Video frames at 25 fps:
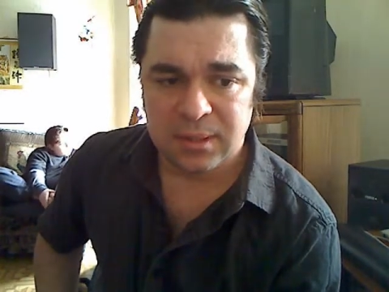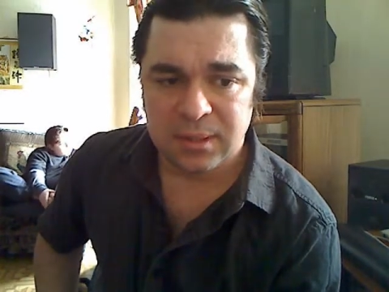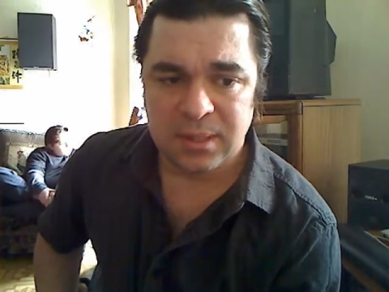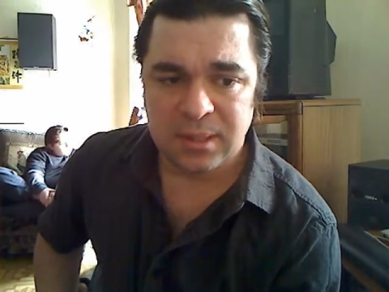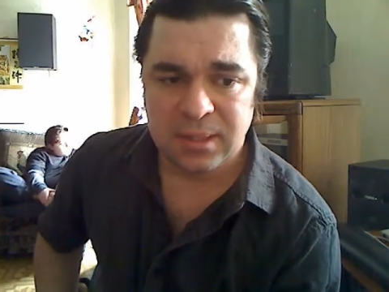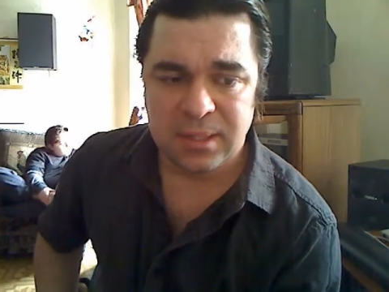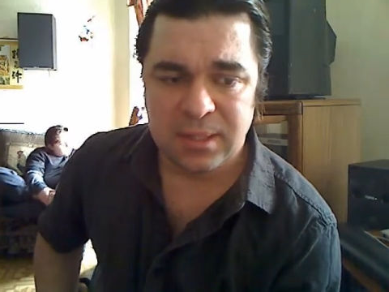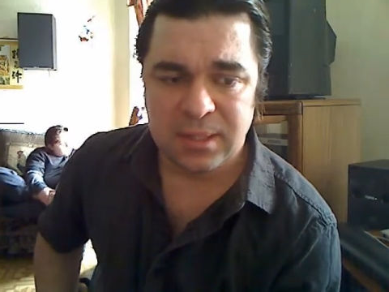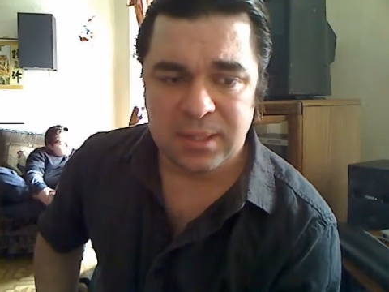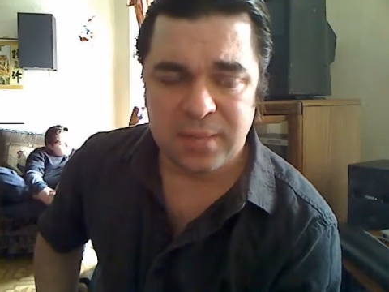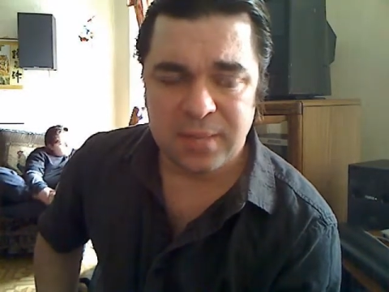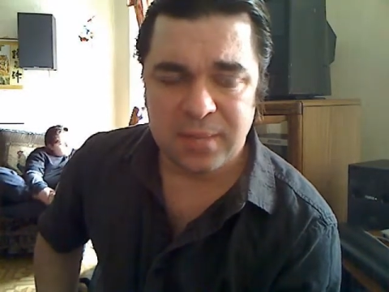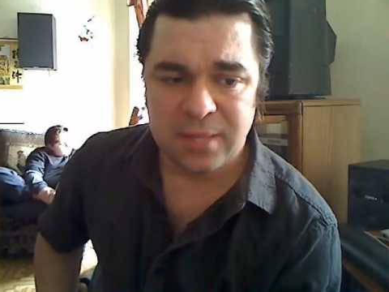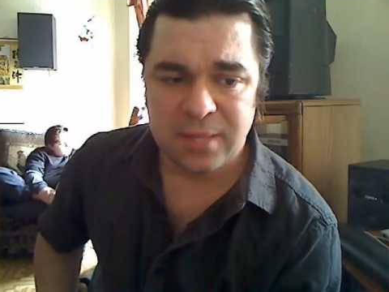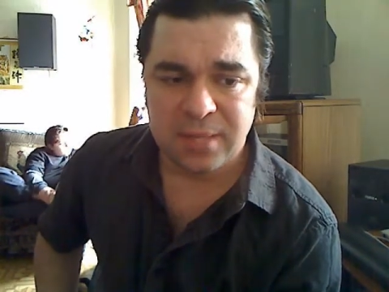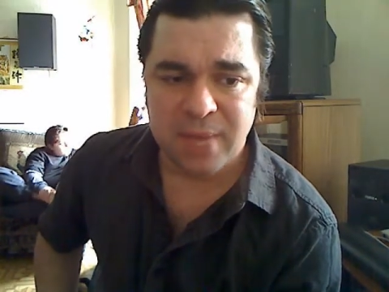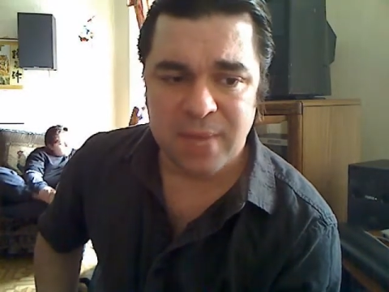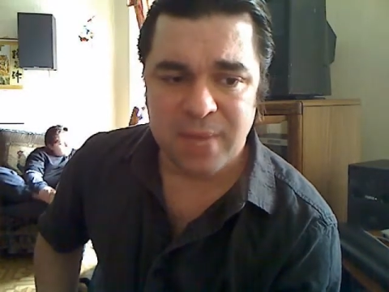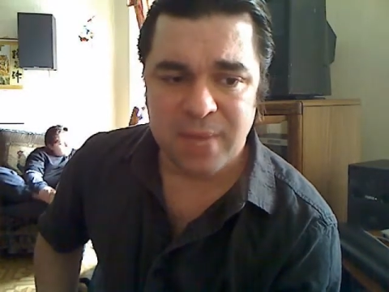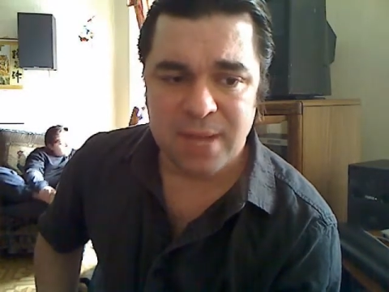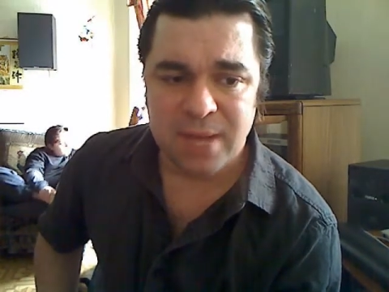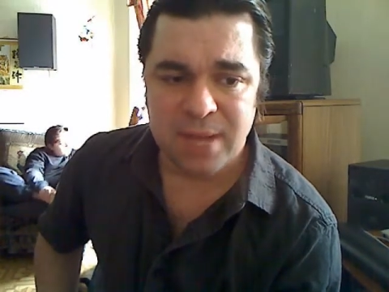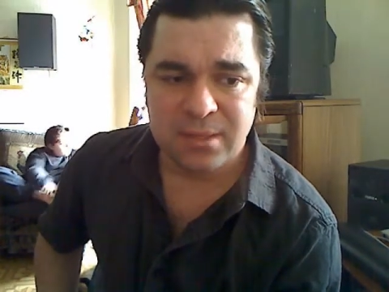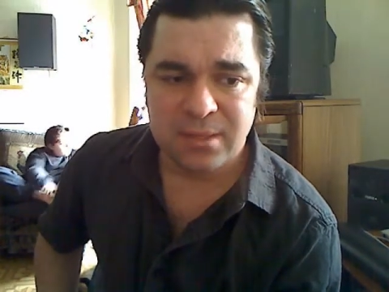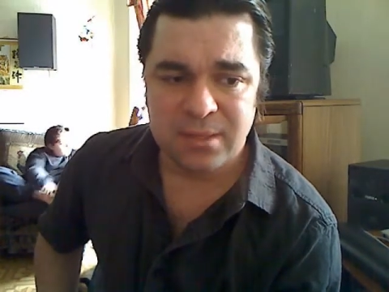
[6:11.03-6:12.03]
any
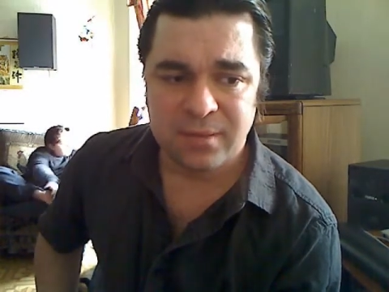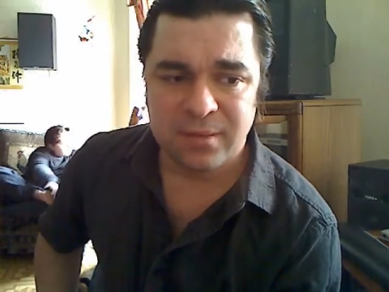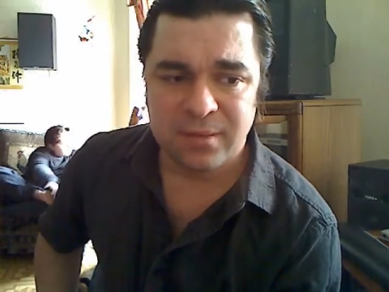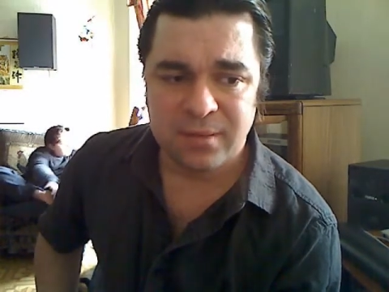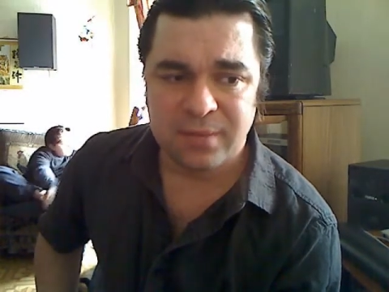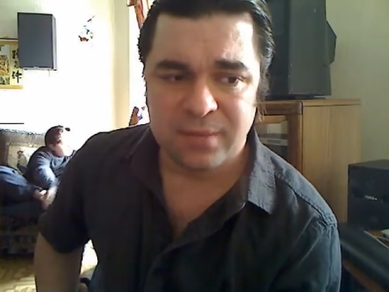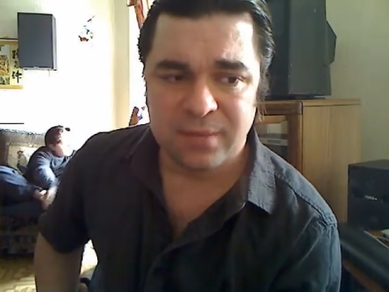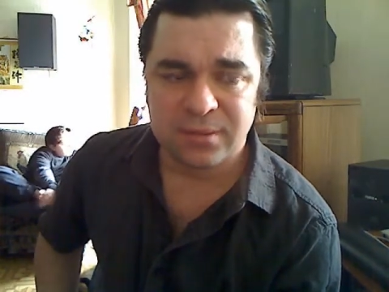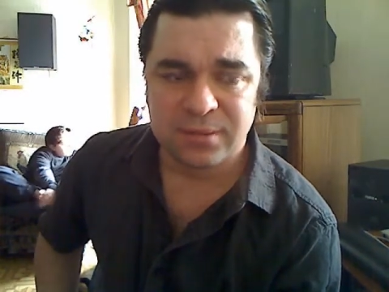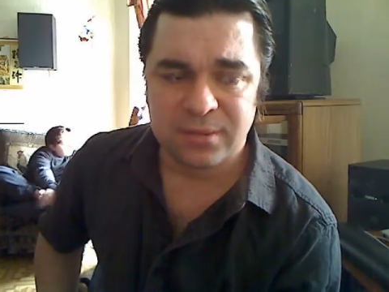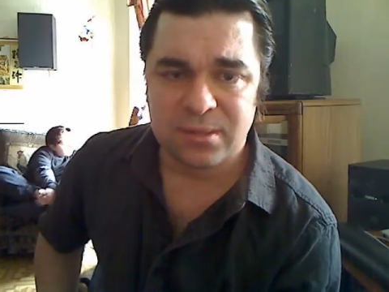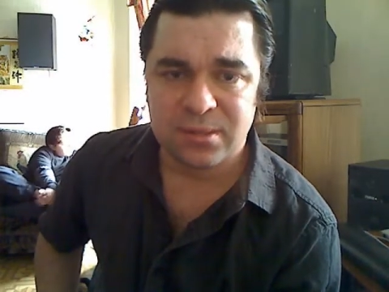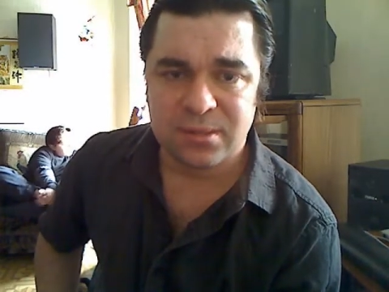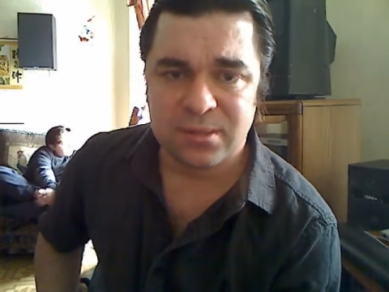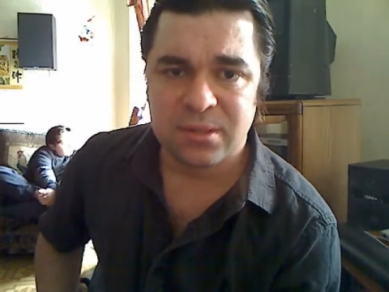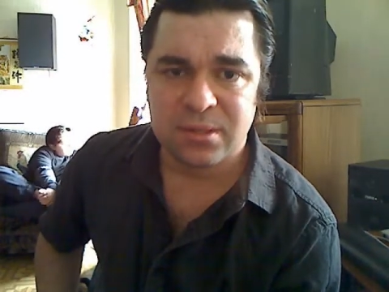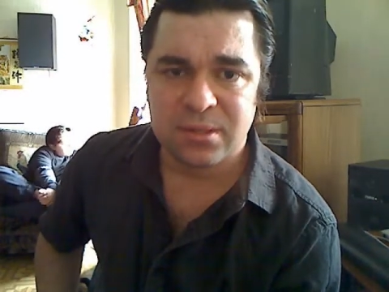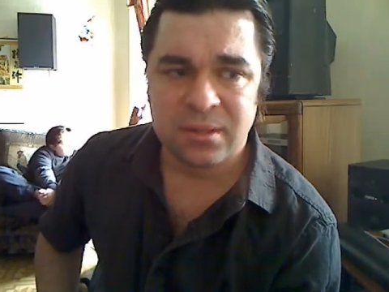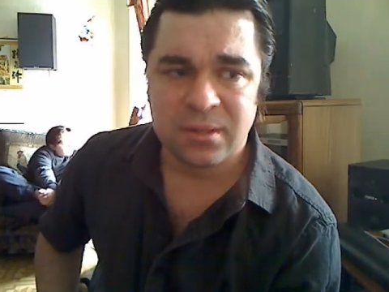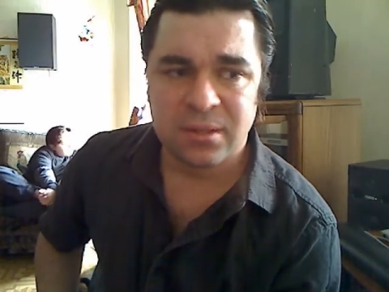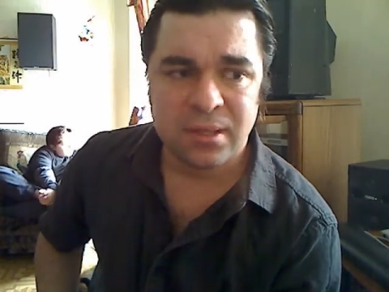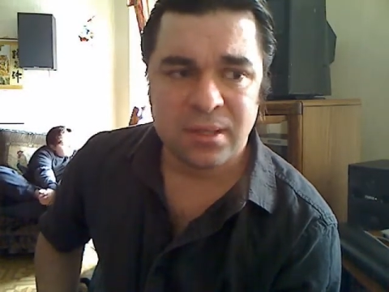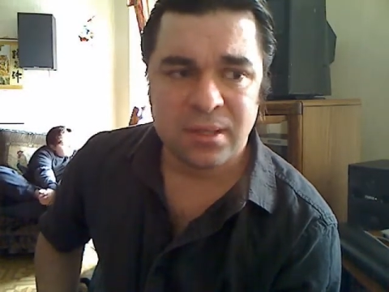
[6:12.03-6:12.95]
positive efforts